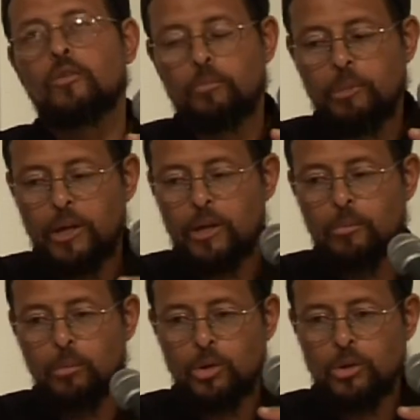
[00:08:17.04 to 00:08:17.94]

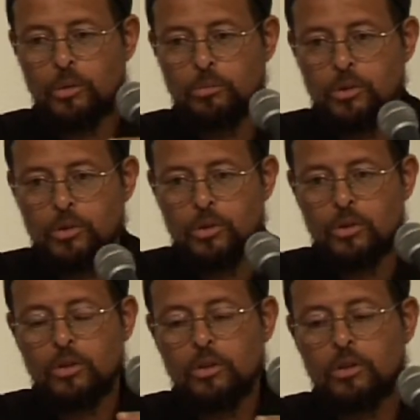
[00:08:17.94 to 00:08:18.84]
making Muslims
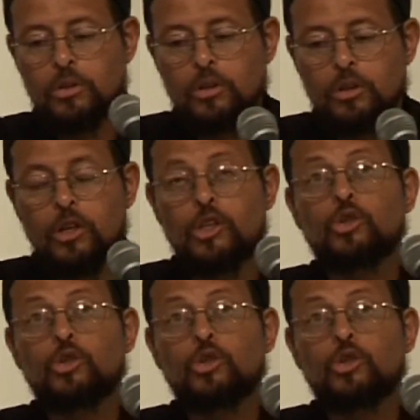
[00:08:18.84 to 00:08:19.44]
think